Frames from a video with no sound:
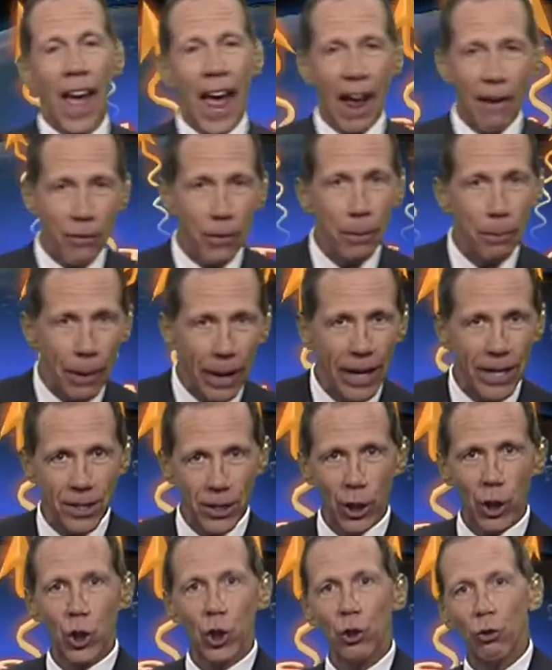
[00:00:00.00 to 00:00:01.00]
have the biggest
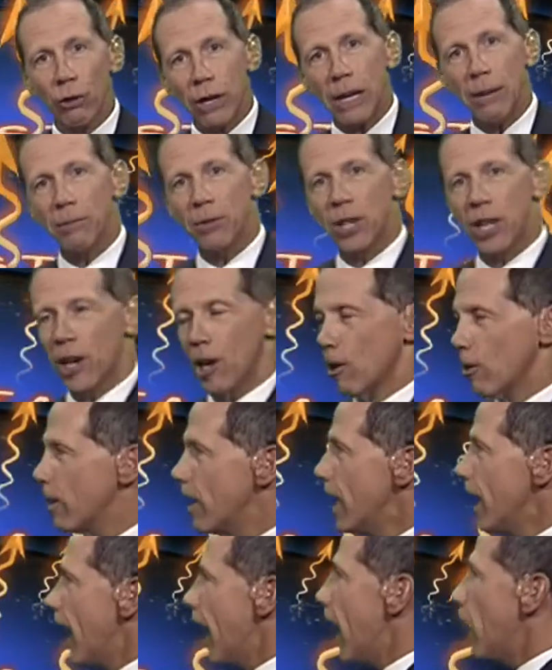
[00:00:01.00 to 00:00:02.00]
extremes here.
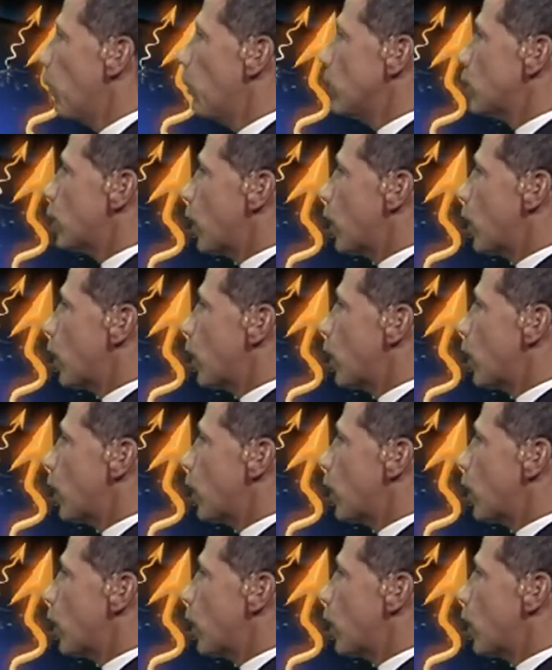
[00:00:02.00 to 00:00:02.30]
And what's